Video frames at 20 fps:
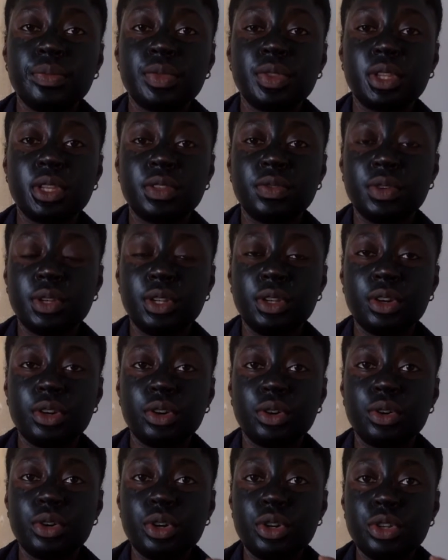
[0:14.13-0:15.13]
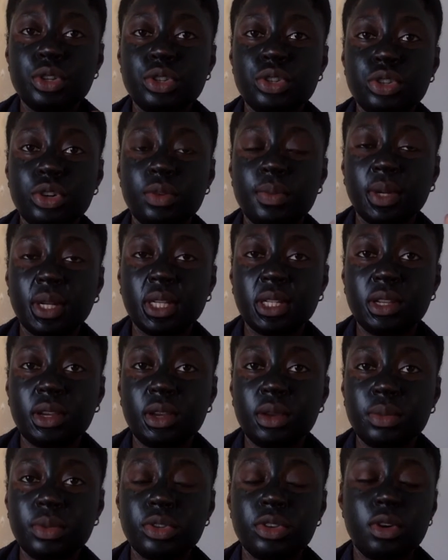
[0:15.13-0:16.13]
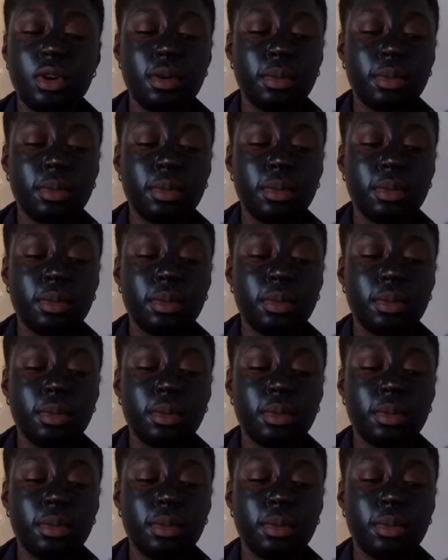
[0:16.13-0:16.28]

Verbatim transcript: this video so many times,